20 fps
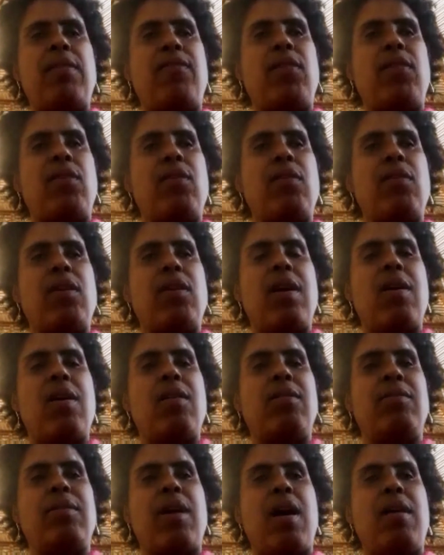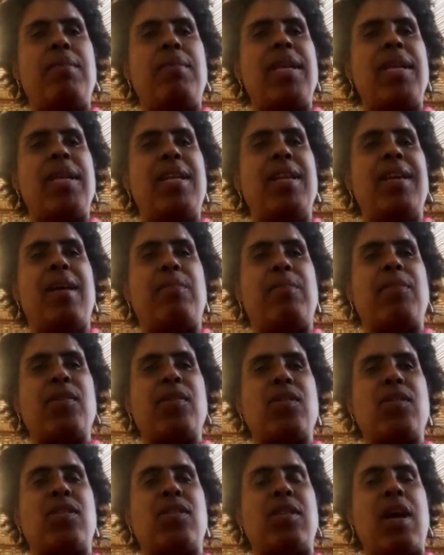mobility
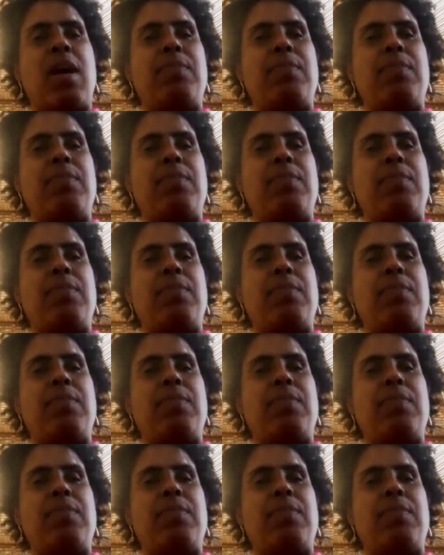um,